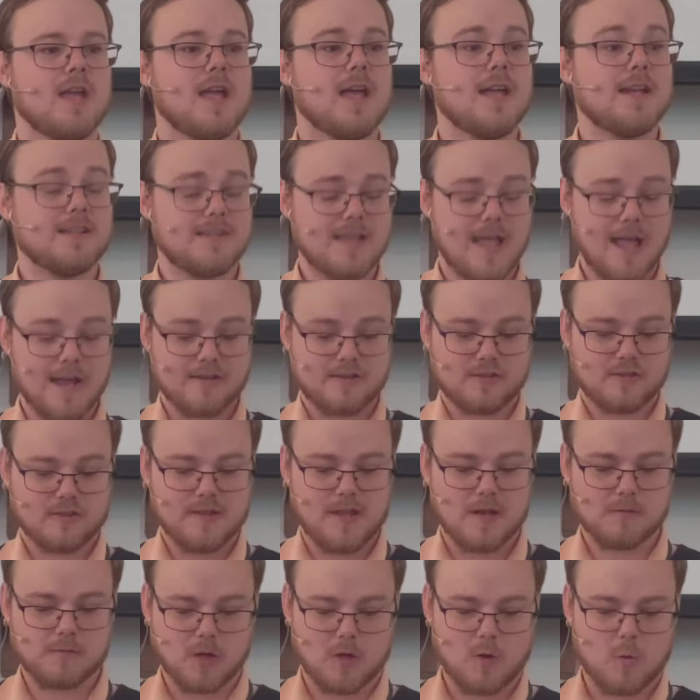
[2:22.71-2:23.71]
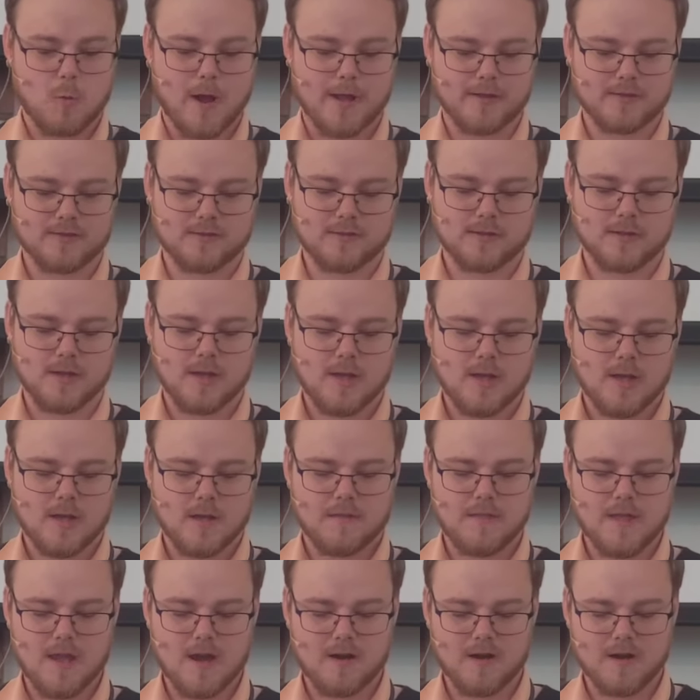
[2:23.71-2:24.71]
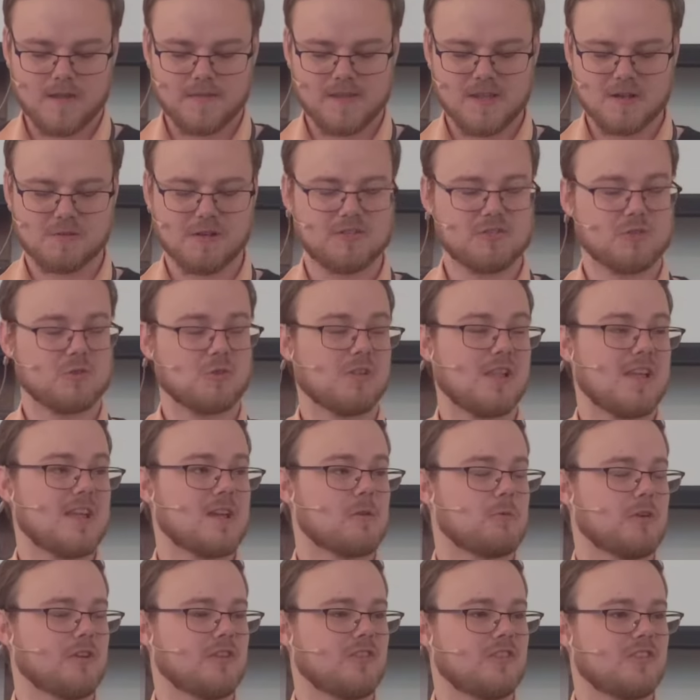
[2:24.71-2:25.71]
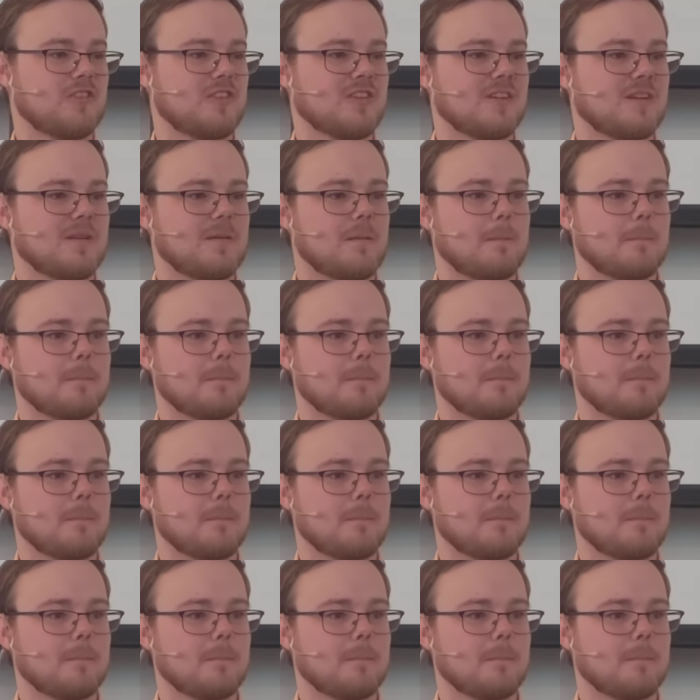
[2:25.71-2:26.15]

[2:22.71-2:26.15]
It is actually a request there in the original language